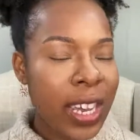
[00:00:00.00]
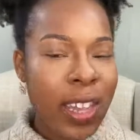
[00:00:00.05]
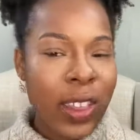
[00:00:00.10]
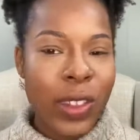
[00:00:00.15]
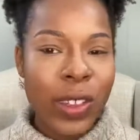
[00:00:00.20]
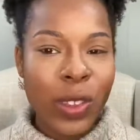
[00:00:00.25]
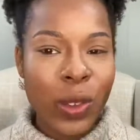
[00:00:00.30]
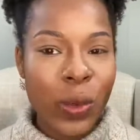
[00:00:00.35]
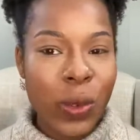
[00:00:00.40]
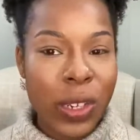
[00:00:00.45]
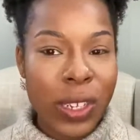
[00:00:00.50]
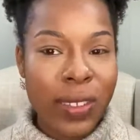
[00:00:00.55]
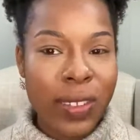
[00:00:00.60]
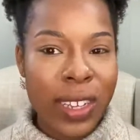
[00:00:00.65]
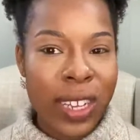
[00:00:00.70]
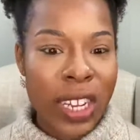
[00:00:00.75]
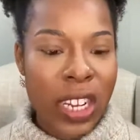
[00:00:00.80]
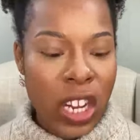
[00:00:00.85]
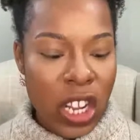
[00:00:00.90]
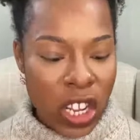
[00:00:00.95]
This one is
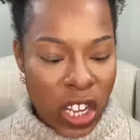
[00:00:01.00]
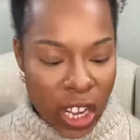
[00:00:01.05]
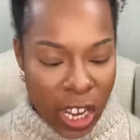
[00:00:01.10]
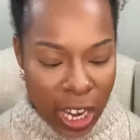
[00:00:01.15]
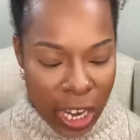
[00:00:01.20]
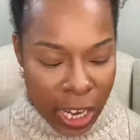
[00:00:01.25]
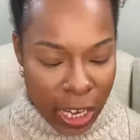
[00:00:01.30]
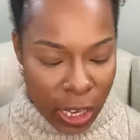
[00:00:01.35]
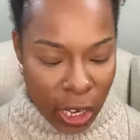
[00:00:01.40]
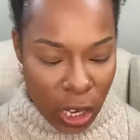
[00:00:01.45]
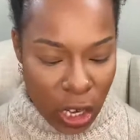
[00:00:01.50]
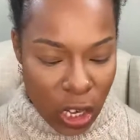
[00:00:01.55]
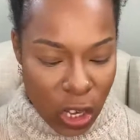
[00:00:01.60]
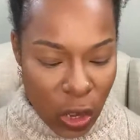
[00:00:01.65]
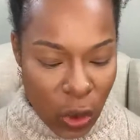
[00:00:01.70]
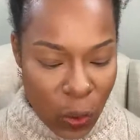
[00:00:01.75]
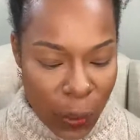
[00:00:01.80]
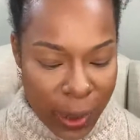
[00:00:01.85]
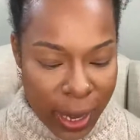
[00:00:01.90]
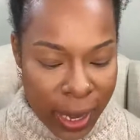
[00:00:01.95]
in the shade
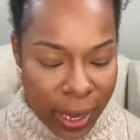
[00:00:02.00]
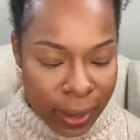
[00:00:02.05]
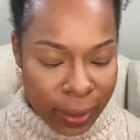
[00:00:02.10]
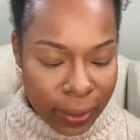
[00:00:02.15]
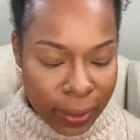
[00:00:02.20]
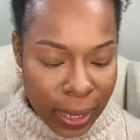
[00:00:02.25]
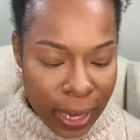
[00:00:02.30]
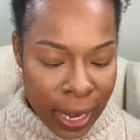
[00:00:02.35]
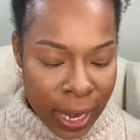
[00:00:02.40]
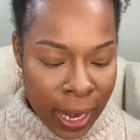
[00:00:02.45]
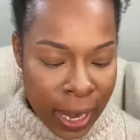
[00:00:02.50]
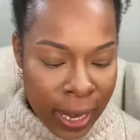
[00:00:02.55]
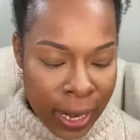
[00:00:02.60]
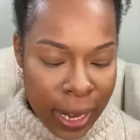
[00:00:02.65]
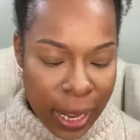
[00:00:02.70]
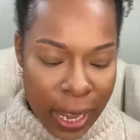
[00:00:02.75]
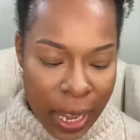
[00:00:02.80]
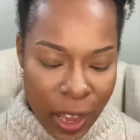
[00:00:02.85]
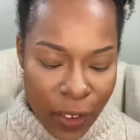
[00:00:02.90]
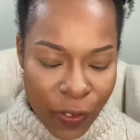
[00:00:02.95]
Showman's,
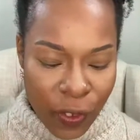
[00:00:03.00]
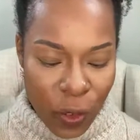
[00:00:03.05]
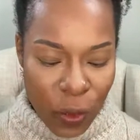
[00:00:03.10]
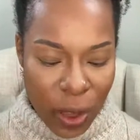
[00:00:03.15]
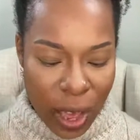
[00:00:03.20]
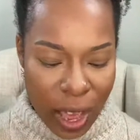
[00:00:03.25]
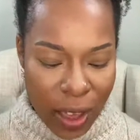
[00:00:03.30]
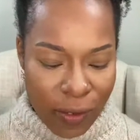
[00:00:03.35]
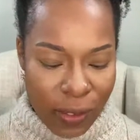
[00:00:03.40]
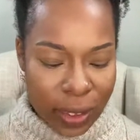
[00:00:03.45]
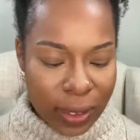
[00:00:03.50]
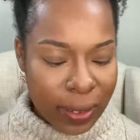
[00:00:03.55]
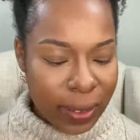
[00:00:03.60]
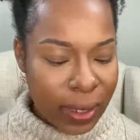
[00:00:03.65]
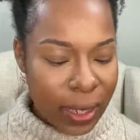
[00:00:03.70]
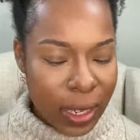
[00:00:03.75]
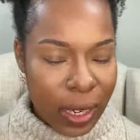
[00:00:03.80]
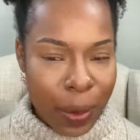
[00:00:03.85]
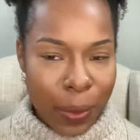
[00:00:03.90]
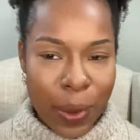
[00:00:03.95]
and if you haven't
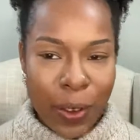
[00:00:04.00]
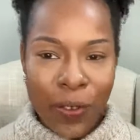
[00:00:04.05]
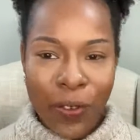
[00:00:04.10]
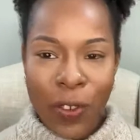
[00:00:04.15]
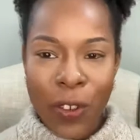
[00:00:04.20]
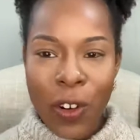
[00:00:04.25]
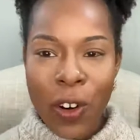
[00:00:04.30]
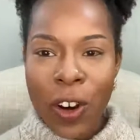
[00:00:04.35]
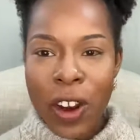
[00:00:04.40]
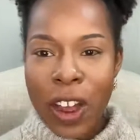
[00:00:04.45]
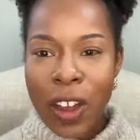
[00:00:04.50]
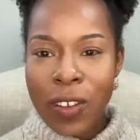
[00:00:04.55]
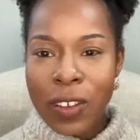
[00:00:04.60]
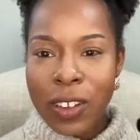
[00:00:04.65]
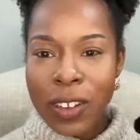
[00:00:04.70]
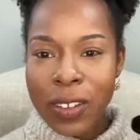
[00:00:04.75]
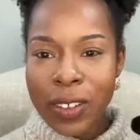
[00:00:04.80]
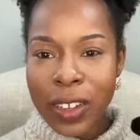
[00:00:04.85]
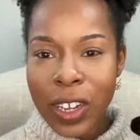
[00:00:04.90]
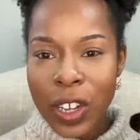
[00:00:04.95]
seen it before, I'll
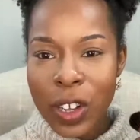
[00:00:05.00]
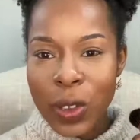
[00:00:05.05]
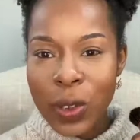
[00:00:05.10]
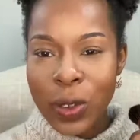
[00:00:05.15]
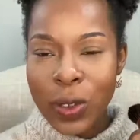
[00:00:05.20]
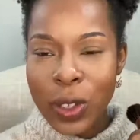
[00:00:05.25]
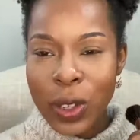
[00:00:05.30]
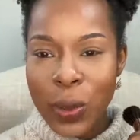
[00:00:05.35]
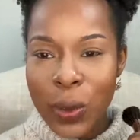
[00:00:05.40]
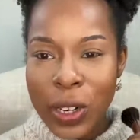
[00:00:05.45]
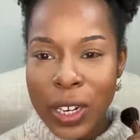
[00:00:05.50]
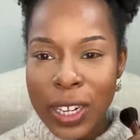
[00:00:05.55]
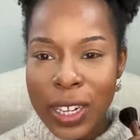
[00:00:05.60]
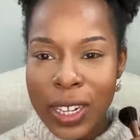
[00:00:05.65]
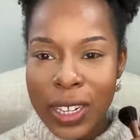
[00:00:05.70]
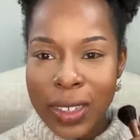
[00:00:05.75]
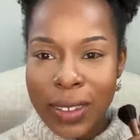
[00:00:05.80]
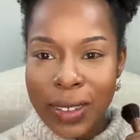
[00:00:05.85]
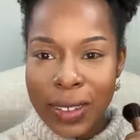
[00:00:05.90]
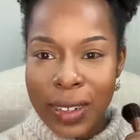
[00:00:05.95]
just let you see what it
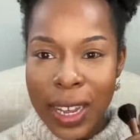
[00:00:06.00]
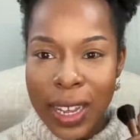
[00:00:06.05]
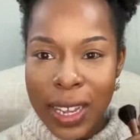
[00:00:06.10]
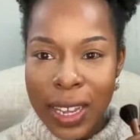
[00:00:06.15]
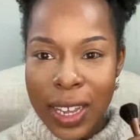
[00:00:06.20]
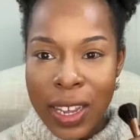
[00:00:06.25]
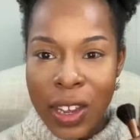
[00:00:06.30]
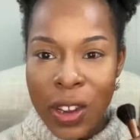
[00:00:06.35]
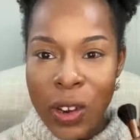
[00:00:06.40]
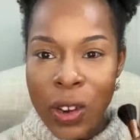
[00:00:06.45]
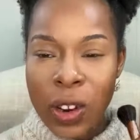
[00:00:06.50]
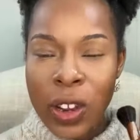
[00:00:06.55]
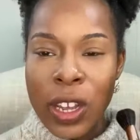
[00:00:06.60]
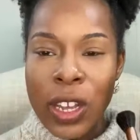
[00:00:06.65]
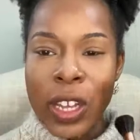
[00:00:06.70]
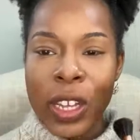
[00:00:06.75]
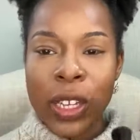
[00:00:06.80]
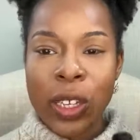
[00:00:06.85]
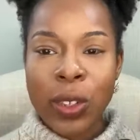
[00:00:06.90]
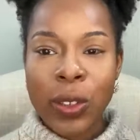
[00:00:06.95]
looks like here.
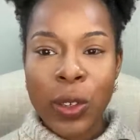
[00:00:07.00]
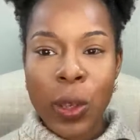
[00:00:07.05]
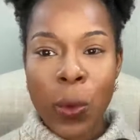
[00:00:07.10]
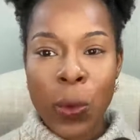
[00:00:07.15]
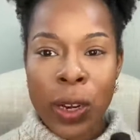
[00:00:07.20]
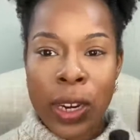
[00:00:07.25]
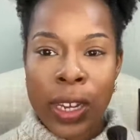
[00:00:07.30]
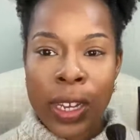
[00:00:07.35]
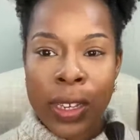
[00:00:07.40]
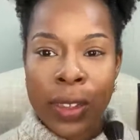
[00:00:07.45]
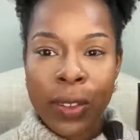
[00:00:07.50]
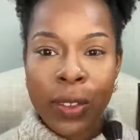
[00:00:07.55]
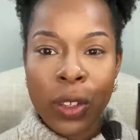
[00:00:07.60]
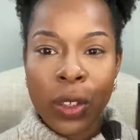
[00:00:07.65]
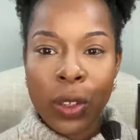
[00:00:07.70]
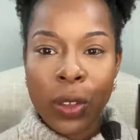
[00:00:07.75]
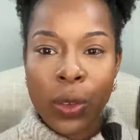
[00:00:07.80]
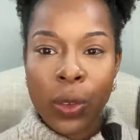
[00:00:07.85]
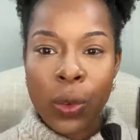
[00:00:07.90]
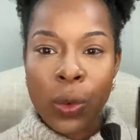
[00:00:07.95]
So it is a
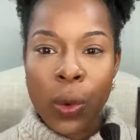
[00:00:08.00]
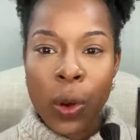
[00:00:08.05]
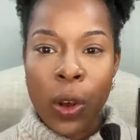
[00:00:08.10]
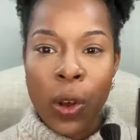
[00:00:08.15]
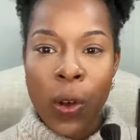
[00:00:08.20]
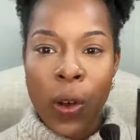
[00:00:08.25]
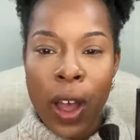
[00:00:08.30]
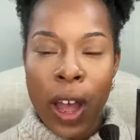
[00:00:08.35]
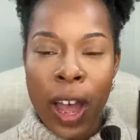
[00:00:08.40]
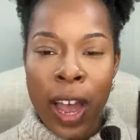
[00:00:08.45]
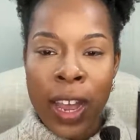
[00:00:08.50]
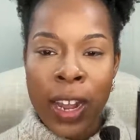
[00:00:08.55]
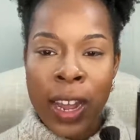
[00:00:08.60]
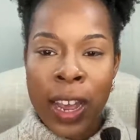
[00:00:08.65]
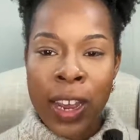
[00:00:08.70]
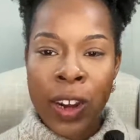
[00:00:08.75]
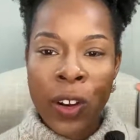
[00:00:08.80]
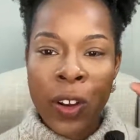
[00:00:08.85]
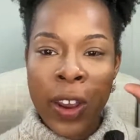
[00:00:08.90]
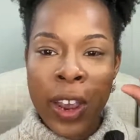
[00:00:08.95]
duo
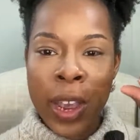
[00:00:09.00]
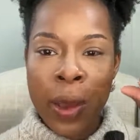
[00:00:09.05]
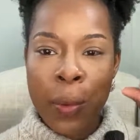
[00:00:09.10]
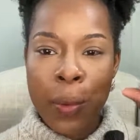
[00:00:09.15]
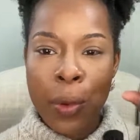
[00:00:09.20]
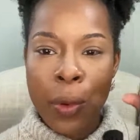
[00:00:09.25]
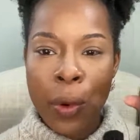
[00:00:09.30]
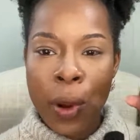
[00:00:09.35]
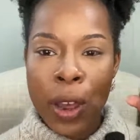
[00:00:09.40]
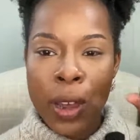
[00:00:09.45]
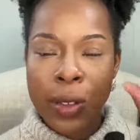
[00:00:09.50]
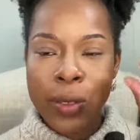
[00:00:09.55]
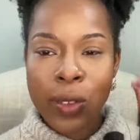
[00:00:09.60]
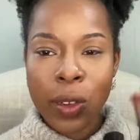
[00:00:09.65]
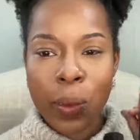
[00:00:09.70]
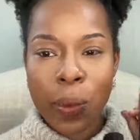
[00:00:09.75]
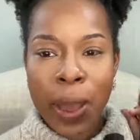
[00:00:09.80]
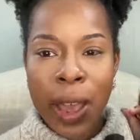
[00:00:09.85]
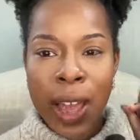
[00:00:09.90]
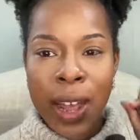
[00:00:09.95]
highlighter and
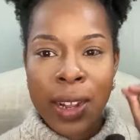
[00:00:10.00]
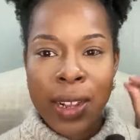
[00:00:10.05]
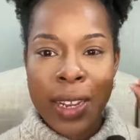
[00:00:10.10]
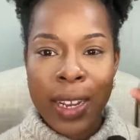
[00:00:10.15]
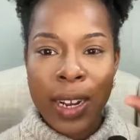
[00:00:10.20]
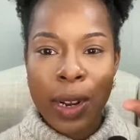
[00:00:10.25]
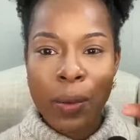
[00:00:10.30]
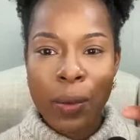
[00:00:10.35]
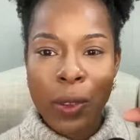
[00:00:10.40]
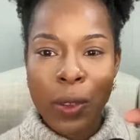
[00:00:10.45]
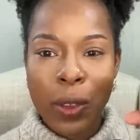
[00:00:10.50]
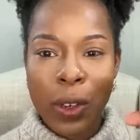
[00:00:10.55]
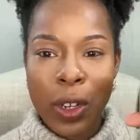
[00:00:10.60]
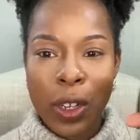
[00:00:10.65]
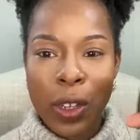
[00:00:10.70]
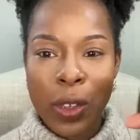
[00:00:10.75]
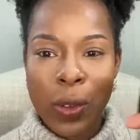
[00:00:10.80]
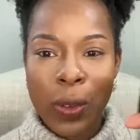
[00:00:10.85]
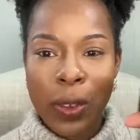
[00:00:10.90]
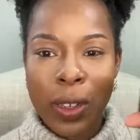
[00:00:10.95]
bronzer palette, and I'm just going
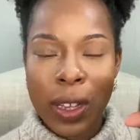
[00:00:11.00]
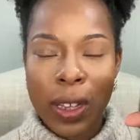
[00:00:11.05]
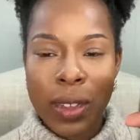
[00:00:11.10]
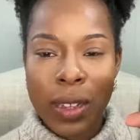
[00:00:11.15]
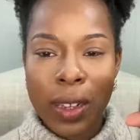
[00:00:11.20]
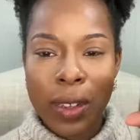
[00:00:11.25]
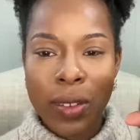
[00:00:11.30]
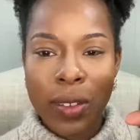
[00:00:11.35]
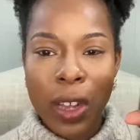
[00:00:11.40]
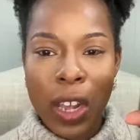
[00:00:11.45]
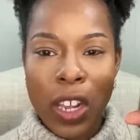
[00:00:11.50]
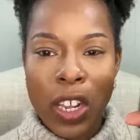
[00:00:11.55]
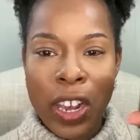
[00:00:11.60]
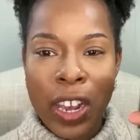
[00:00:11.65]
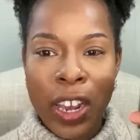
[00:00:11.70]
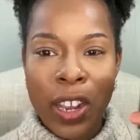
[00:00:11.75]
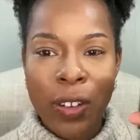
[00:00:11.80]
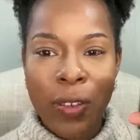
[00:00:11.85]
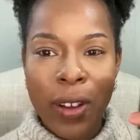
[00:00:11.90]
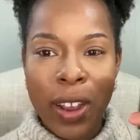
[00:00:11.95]
to use this
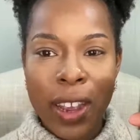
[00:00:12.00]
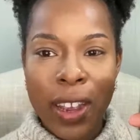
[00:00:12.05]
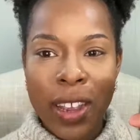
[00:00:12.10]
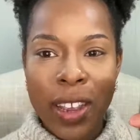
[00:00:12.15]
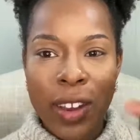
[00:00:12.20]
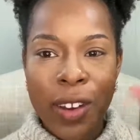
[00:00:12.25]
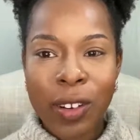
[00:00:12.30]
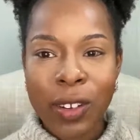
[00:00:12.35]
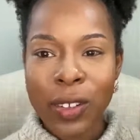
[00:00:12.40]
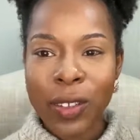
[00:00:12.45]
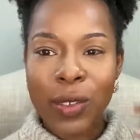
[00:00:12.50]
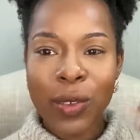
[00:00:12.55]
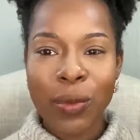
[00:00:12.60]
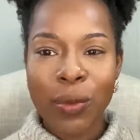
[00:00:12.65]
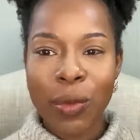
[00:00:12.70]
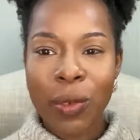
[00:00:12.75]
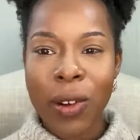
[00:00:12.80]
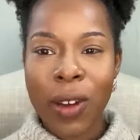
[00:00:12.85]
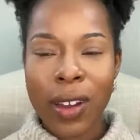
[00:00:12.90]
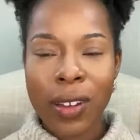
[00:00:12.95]
shade right here to
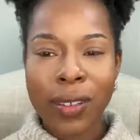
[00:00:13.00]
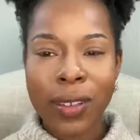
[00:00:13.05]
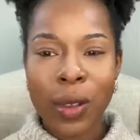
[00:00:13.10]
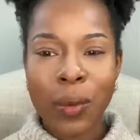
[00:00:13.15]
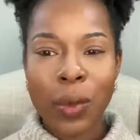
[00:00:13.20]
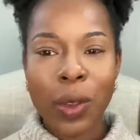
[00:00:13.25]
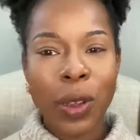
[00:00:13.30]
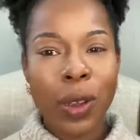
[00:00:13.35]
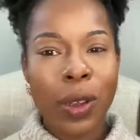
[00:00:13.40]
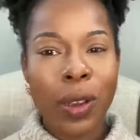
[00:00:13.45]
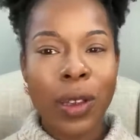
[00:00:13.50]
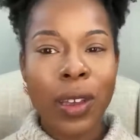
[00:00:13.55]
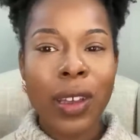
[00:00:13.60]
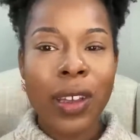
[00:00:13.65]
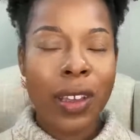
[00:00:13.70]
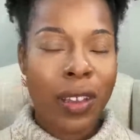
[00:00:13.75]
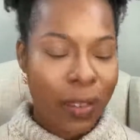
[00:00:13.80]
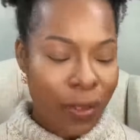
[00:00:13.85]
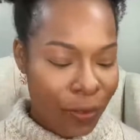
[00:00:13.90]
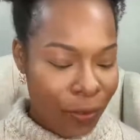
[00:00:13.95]
bronze up the
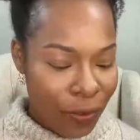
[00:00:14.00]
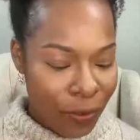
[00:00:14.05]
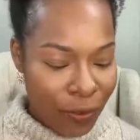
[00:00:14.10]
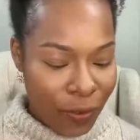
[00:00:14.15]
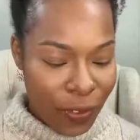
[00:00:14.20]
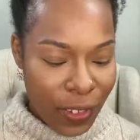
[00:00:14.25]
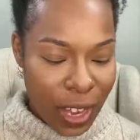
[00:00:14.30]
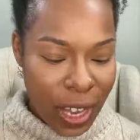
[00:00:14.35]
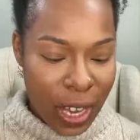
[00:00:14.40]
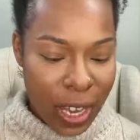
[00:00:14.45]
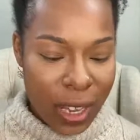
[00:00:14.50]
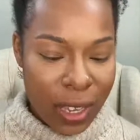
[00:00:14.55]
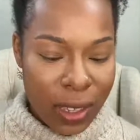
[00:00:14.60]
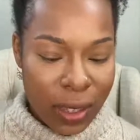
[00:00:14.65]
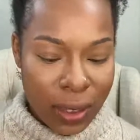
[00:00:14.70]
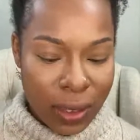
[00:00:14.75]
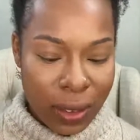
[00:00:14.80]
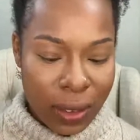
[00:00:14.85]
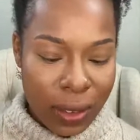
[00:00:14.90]
face.